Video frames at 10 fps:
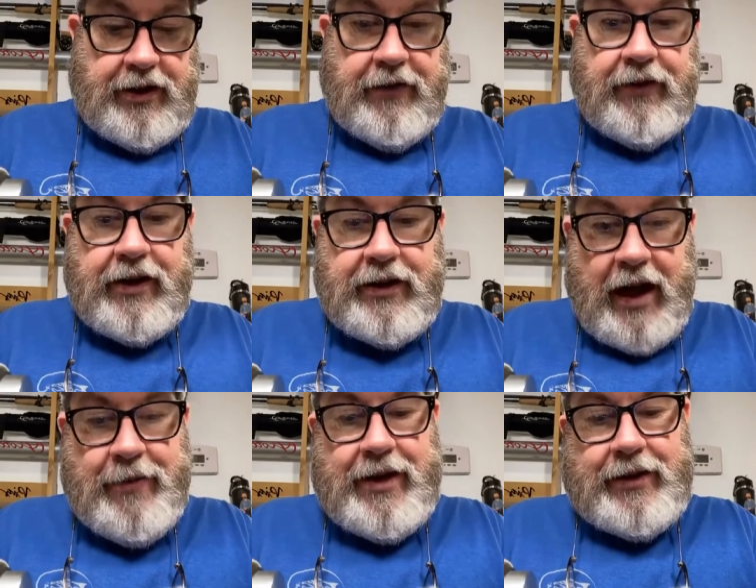different
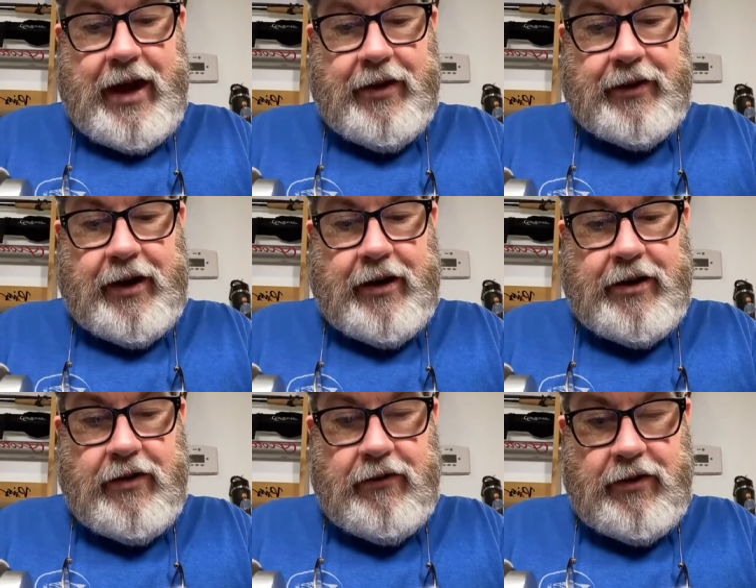dubbings out there.
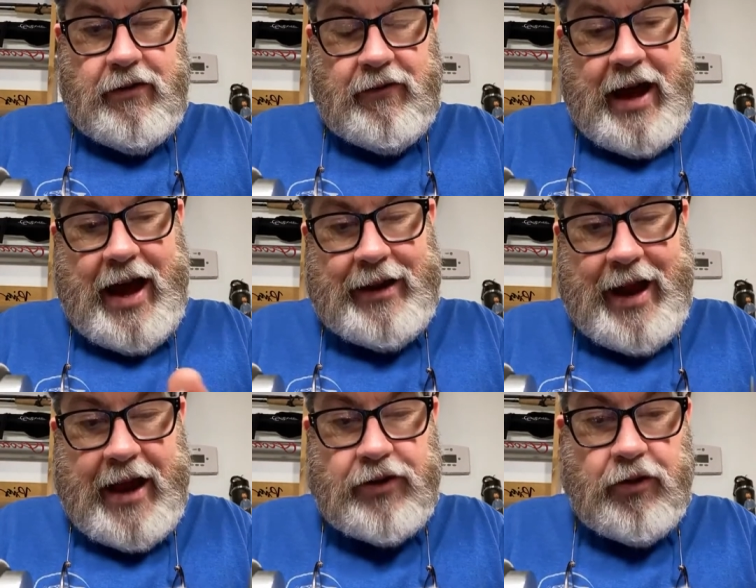You've got
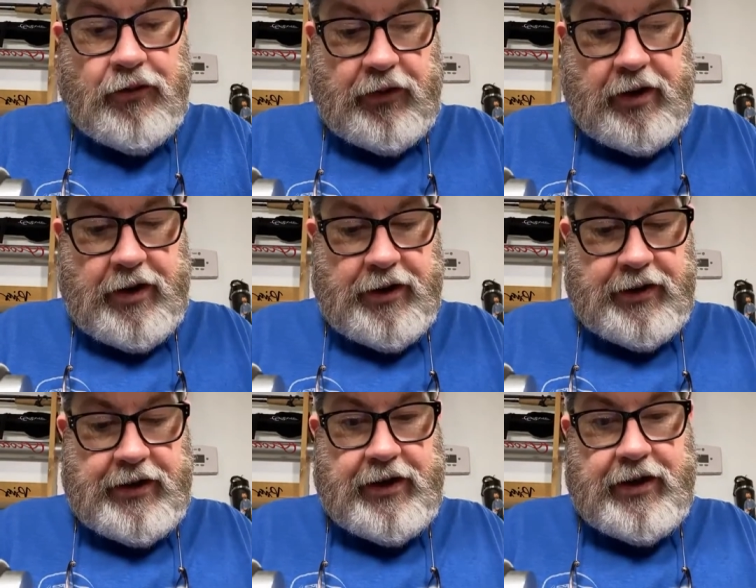natural fur
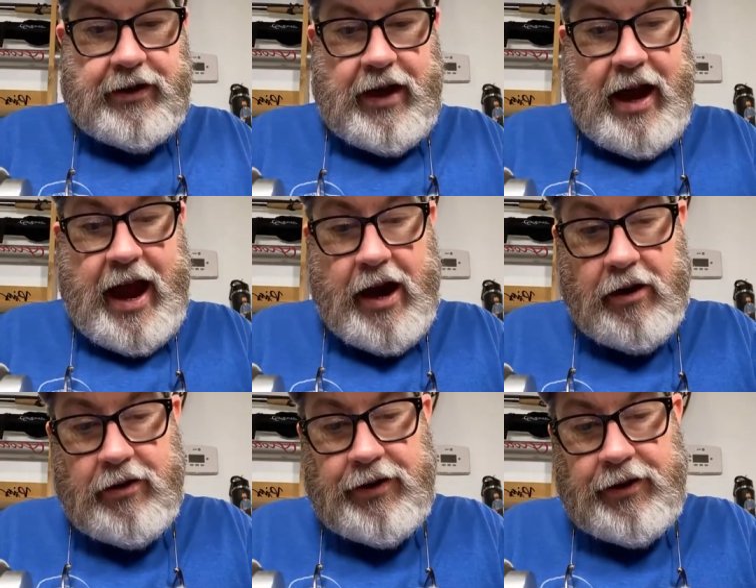such as
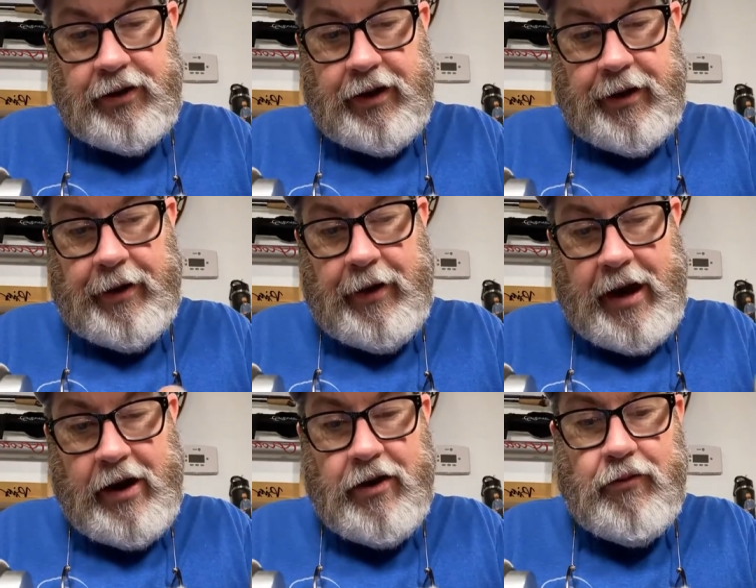hairs,
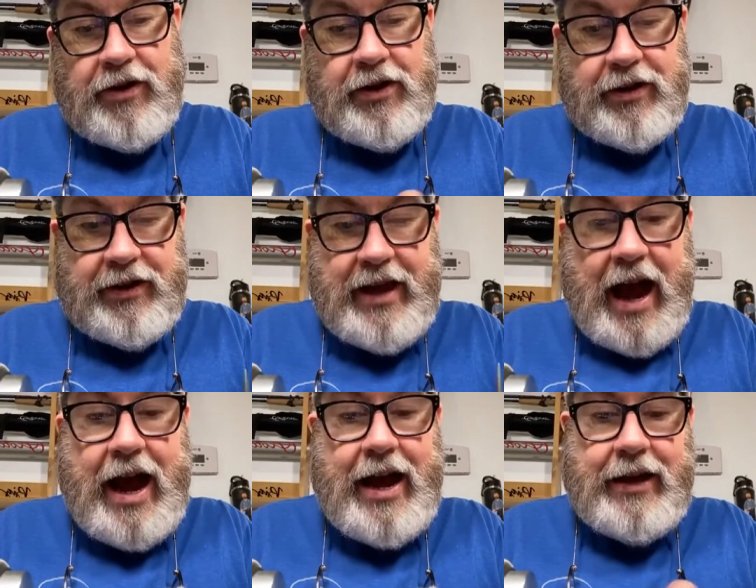hair which is
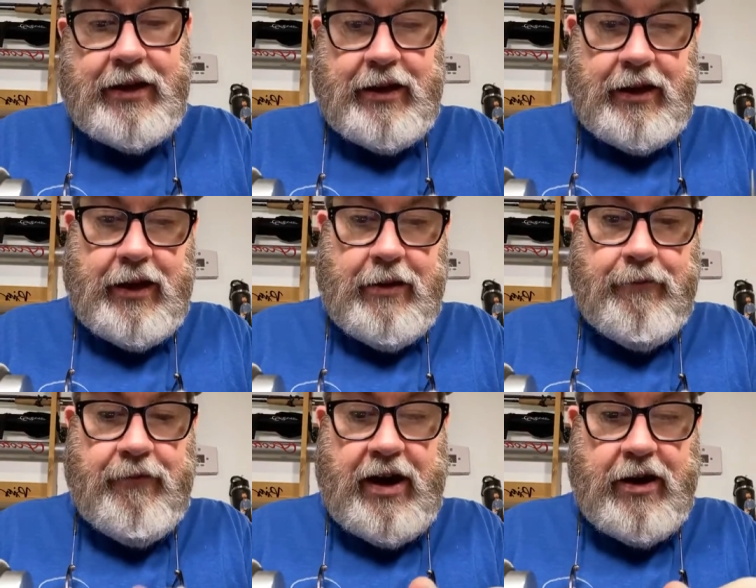dyed
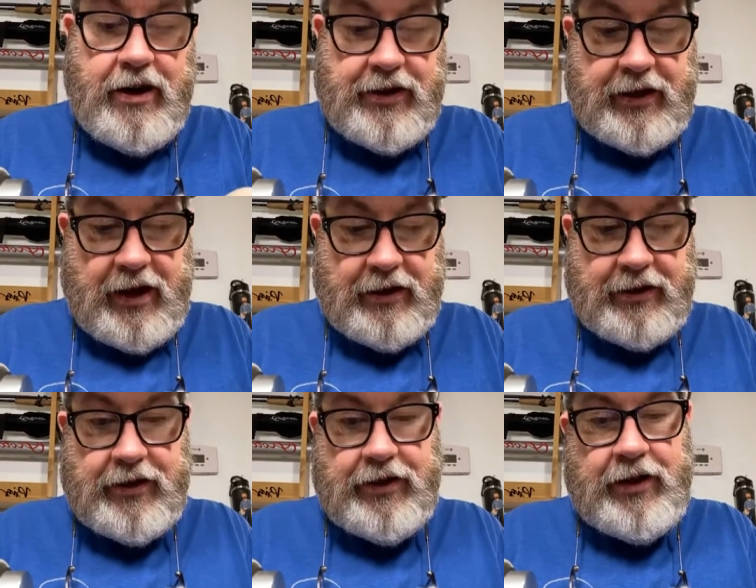various
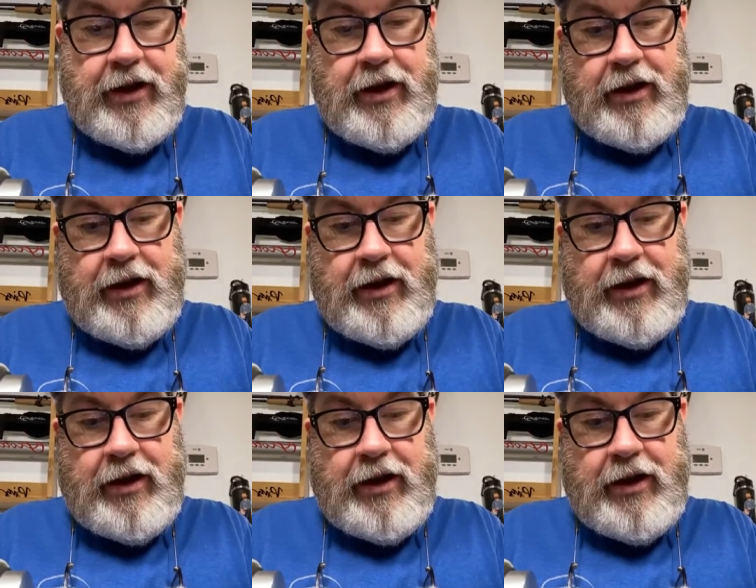colors.